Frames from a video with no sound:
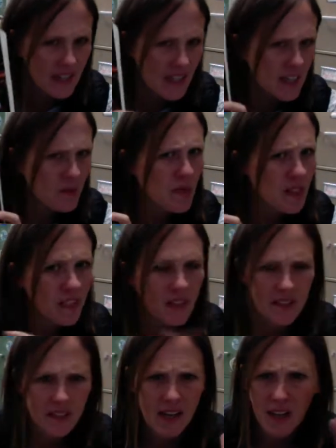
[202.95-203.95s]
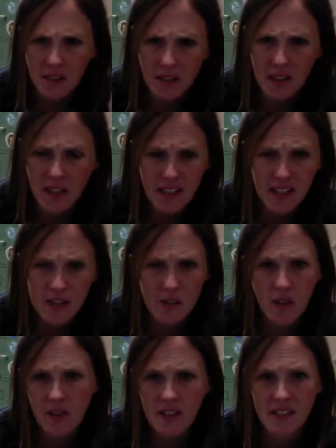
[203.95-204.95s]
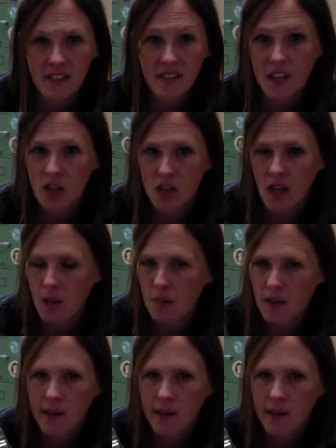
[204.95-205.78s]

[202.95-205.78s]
That's what he does now, like I guess during his day job.